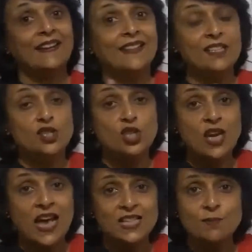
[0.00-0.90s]
this
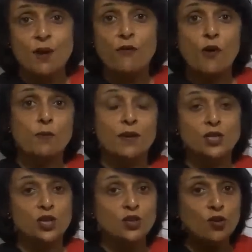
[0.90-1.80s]
chiasma
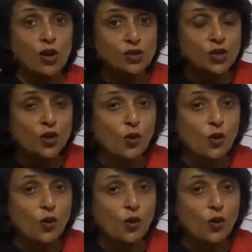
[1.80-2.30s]
formation crossing